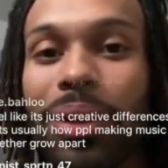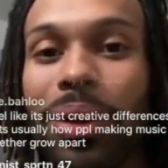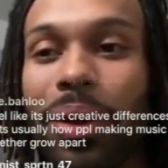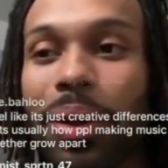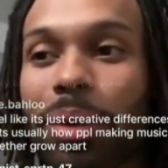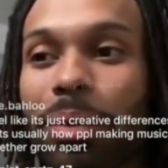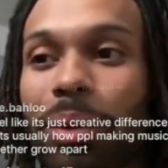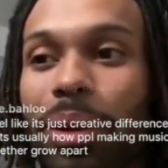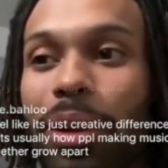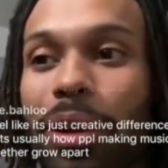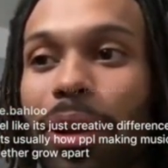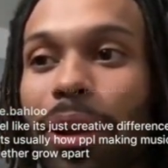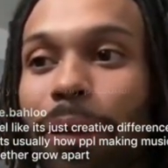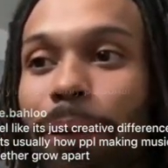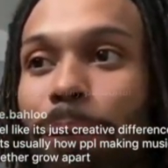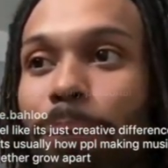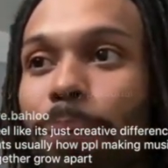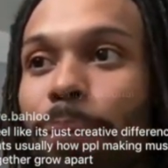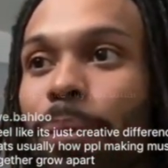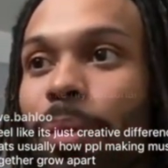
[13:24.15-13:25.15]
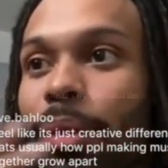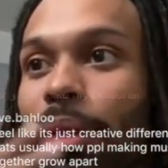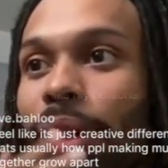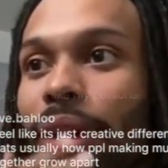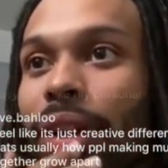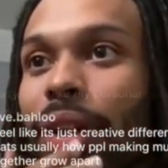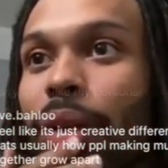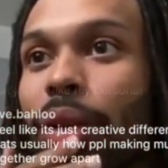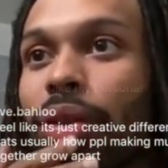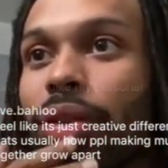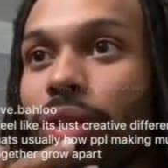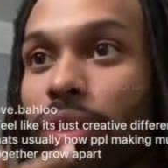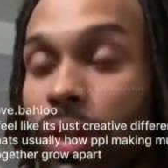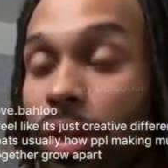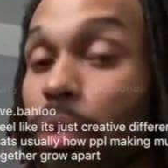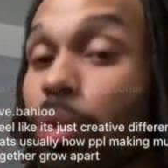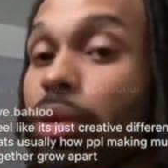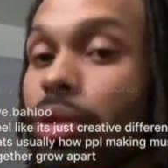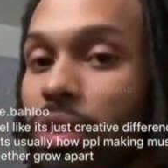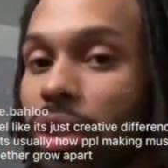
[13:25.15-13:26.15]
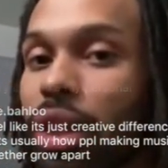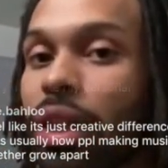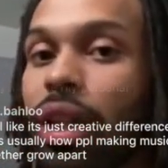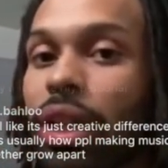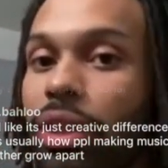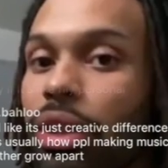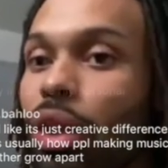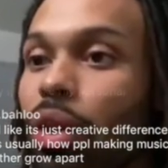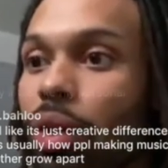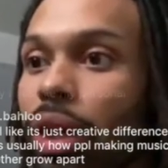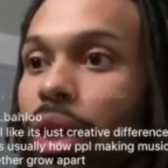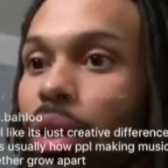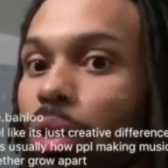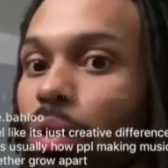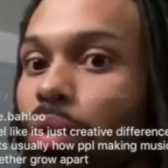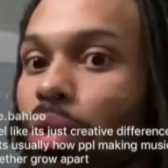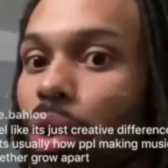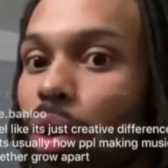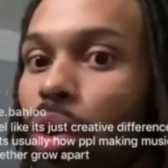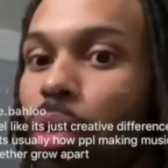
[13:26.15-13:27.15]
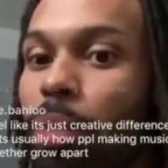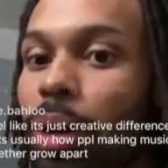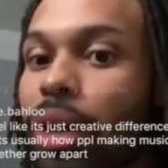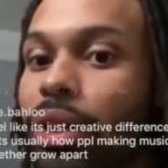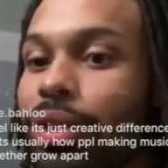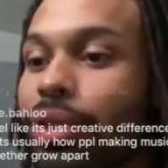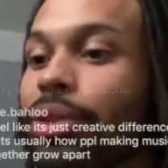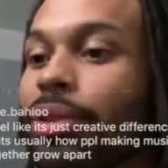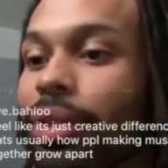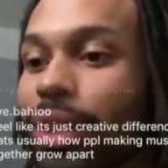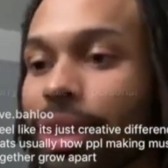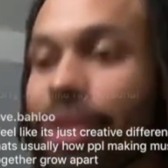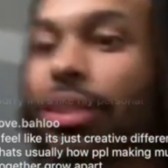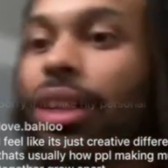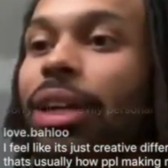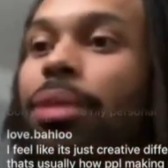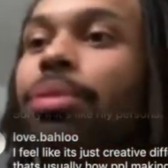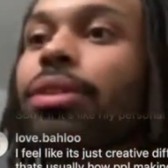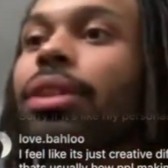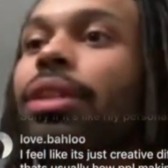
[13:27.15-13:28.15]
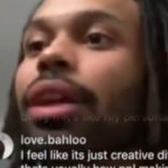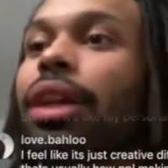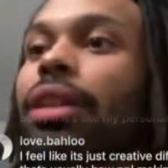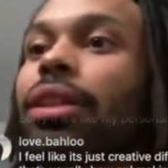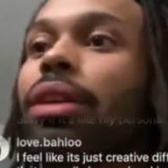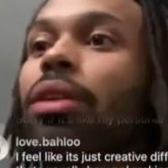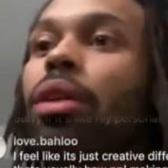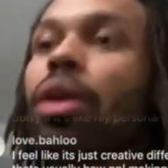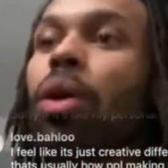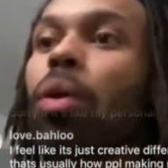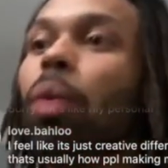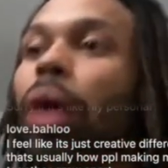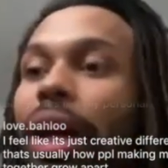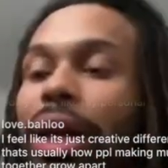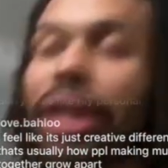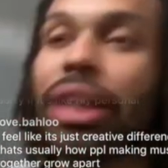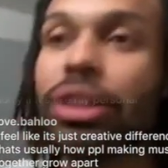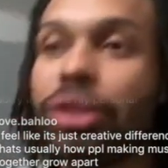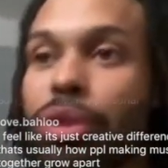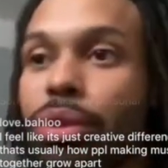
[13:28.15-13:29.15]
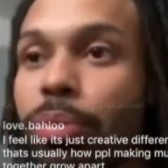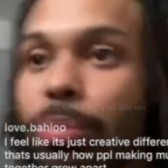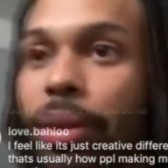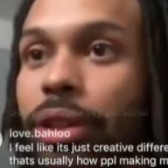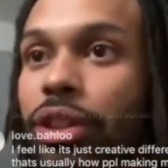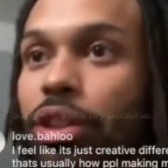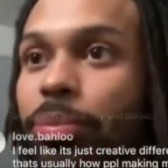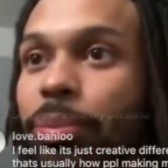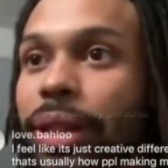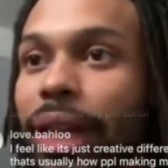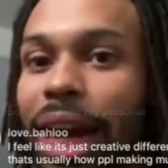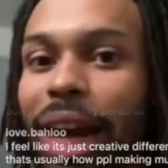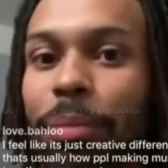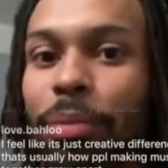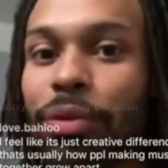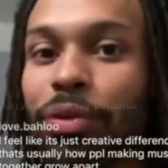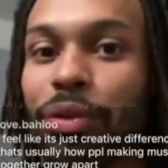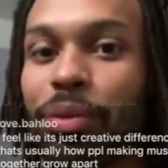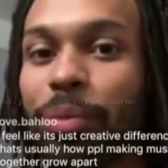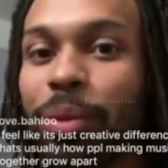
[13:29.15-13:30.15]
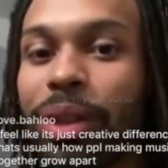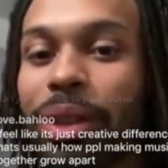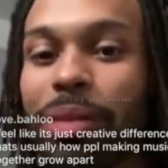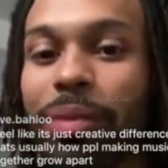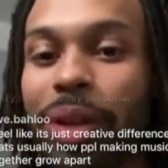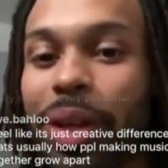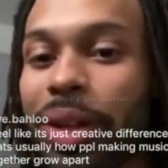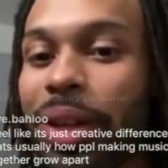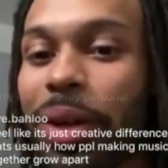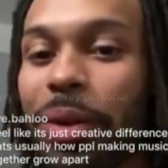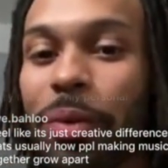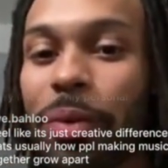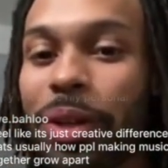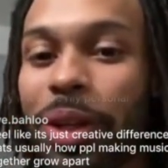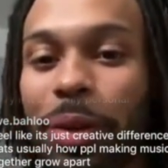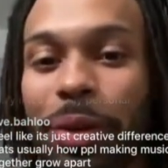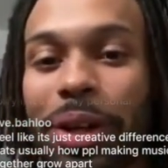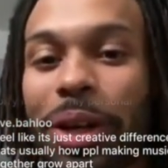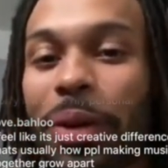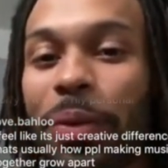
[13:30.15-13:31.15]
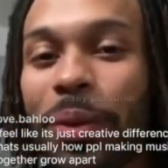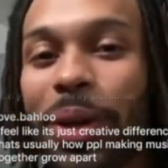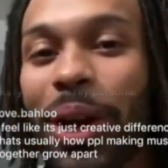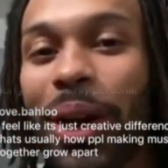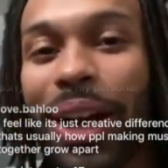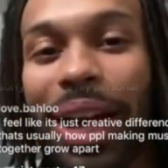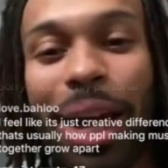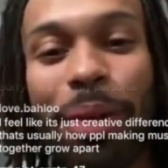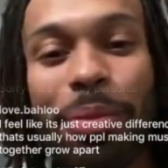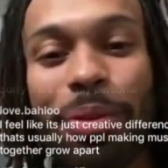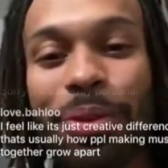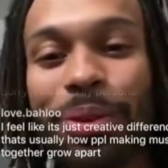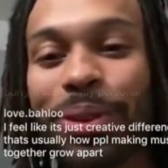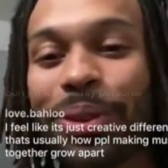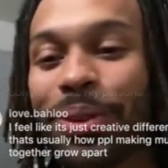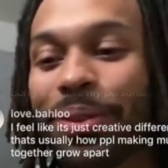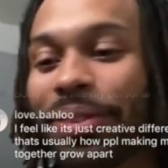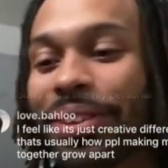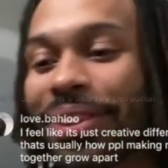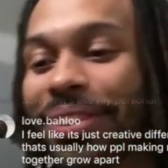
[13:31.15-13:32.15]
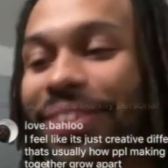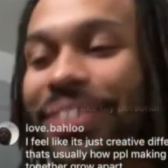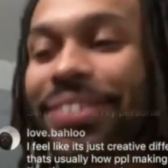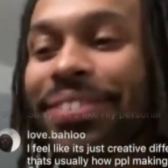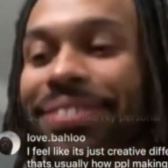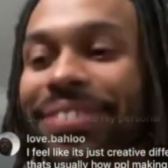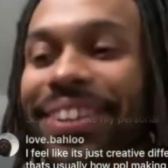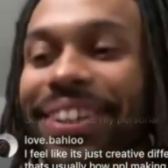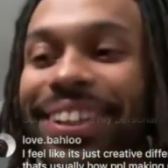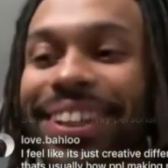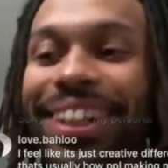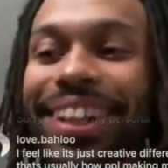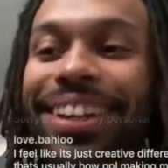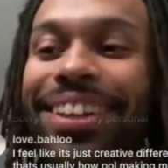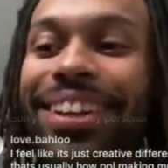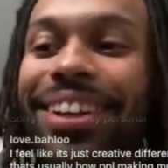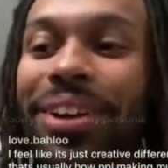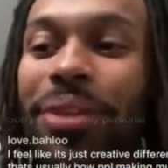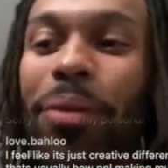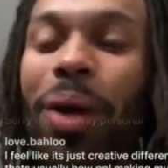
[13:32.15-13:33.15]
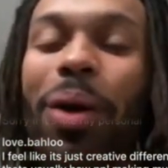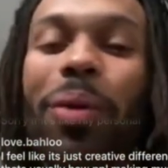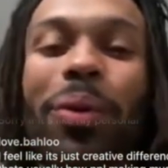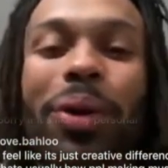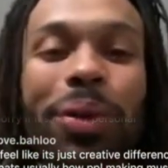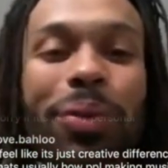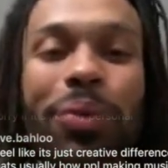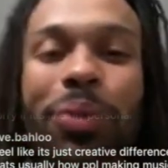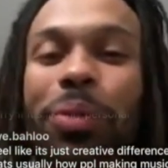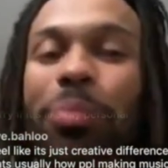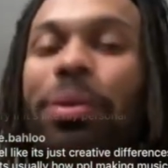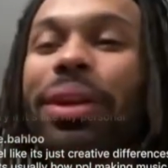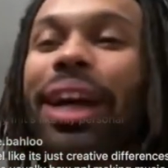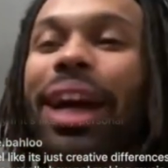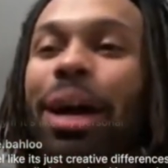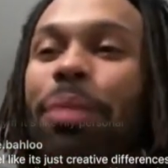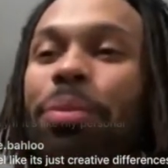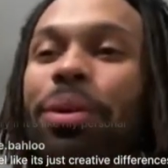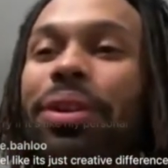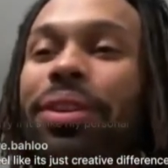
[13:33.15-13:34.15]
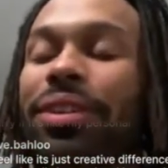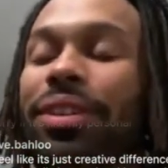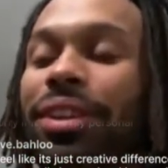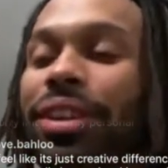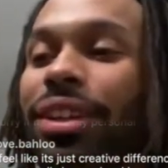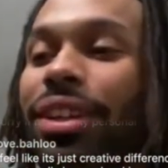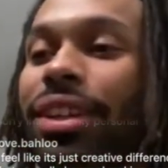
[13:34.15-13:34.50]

You know what I mean? Like, and he would say like, yo, they don't know about you, like type shit like that. Why can't you just be happy for me? I'm like, nigga, we all happy for you, bro. What the fuck? Like, why wouldn't we be happy?